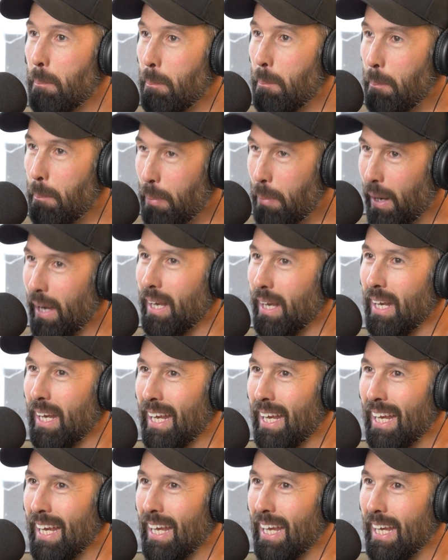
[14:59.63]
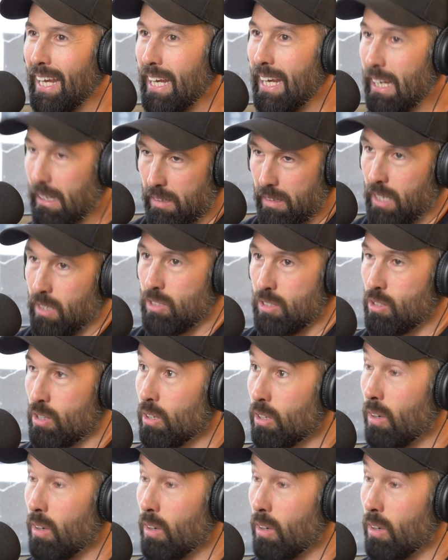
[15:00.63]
But it's true.